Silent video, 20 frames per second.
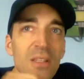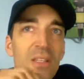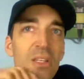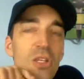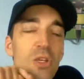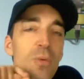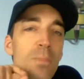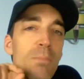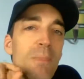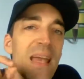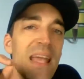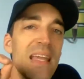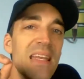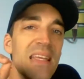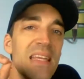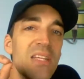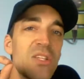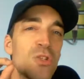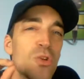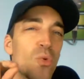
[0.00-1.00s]
You may
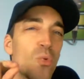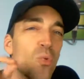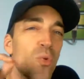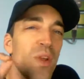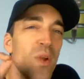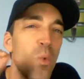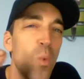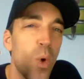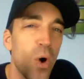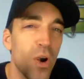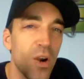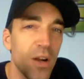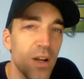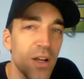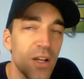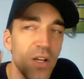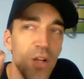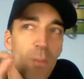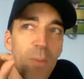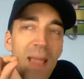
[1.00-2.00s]
need to rework.
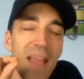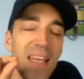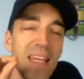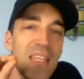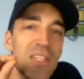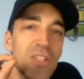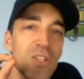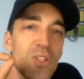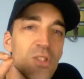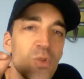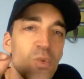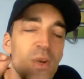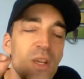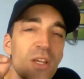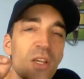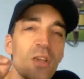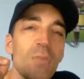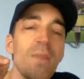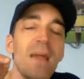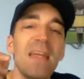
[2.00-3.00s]
You may need to
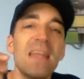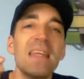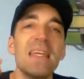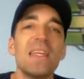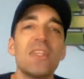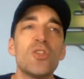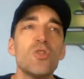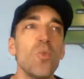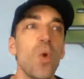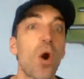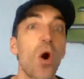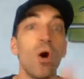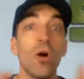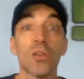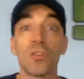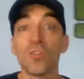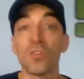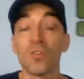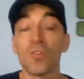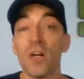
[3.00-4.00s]
tweak. You may need to
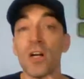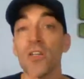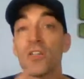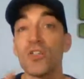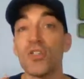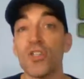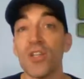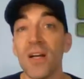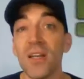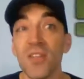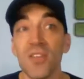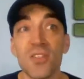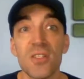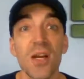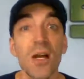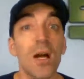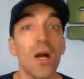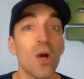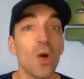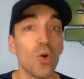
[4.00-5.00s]
alter, adjust,
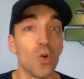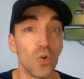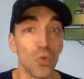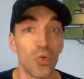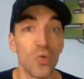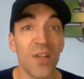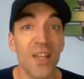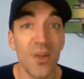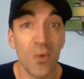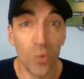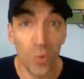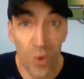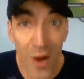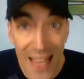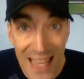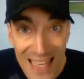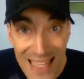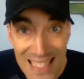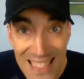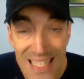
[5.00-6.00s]

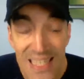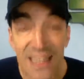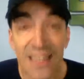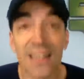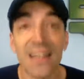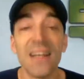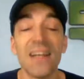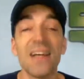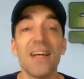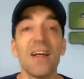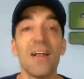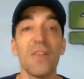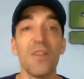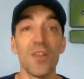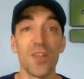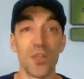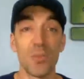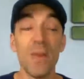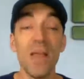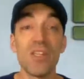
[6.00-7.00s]
rewrite
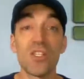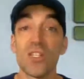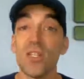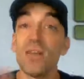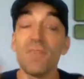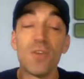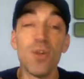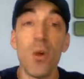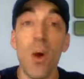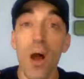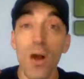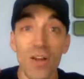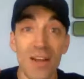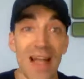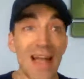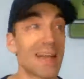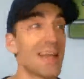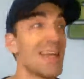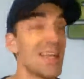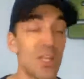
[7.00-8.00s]
the speech. And if you are
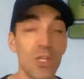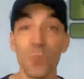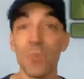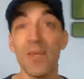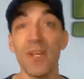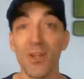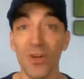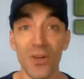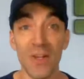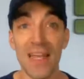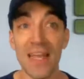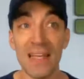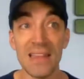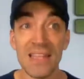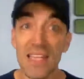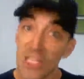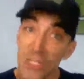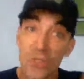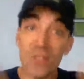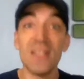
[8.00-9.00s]
not a speaker yet,
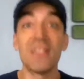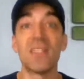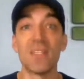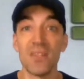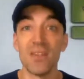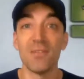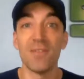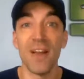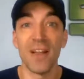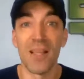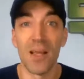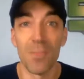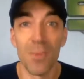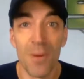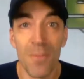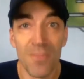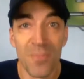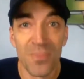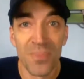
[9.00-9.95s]
then you need to develop